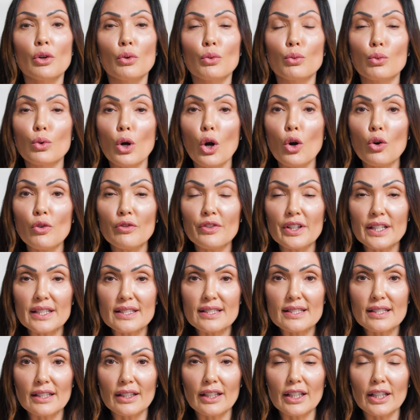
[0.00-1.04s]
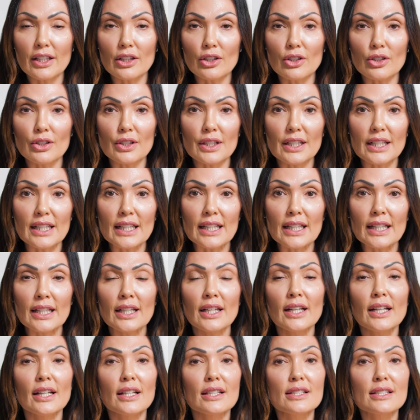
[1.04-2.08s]
roving
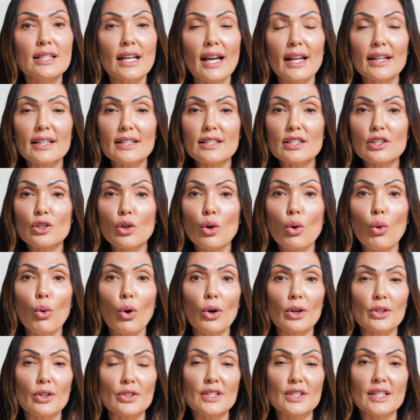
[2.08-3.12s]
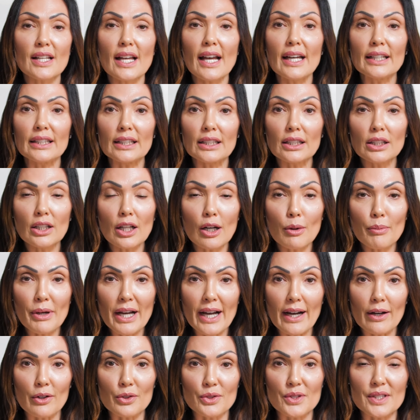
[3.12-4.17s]
security, tennis courts, and
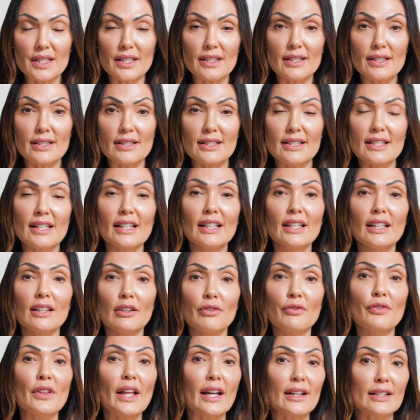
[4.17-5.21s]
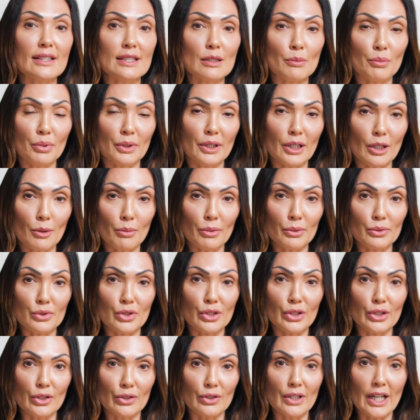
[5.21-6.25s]
clubhouses if that is applicable
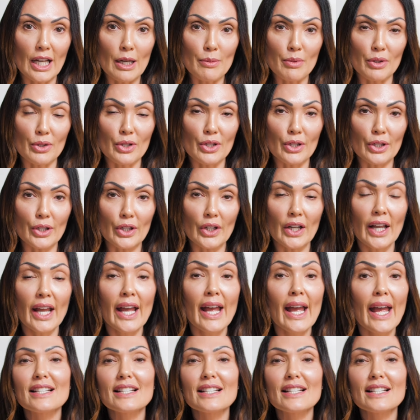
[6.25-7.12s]
to your neighborhood.